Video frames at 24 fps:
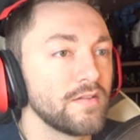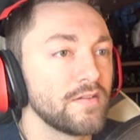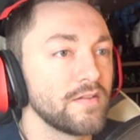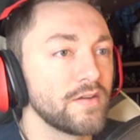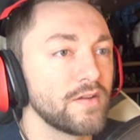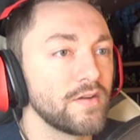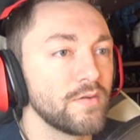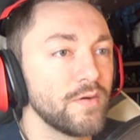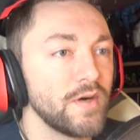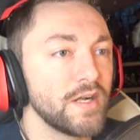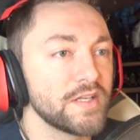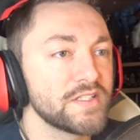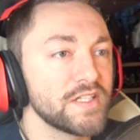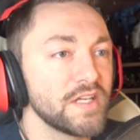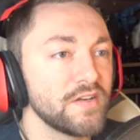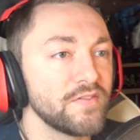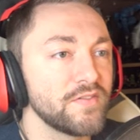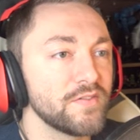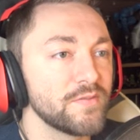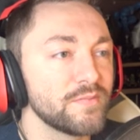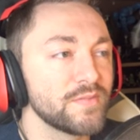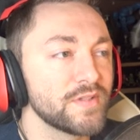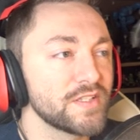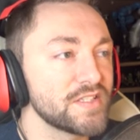I gotta watch out
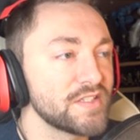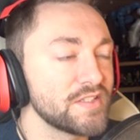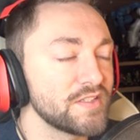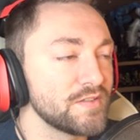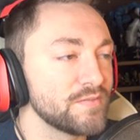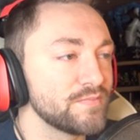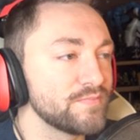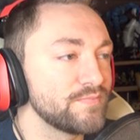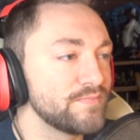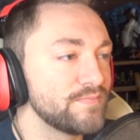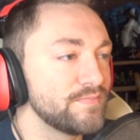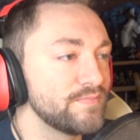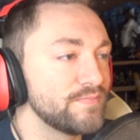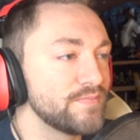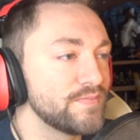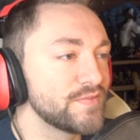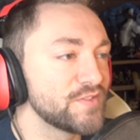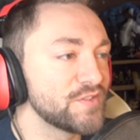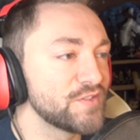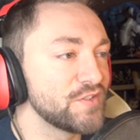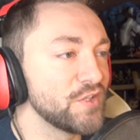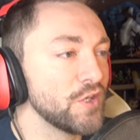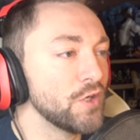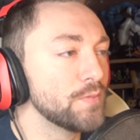for Mr.
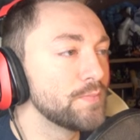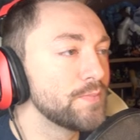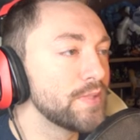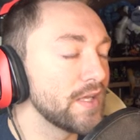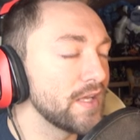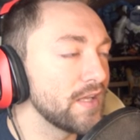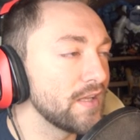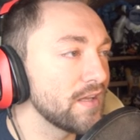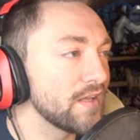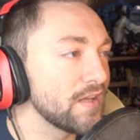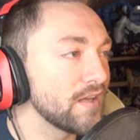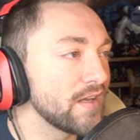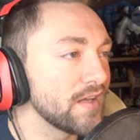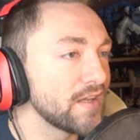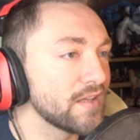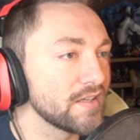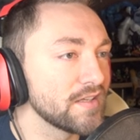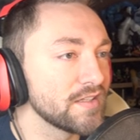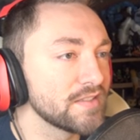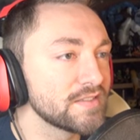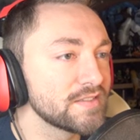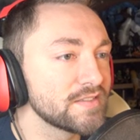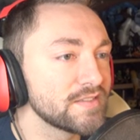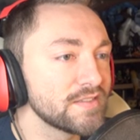Stupid, I
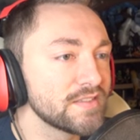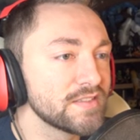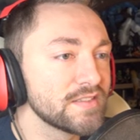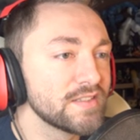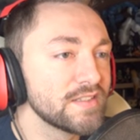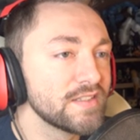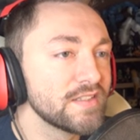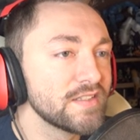guess.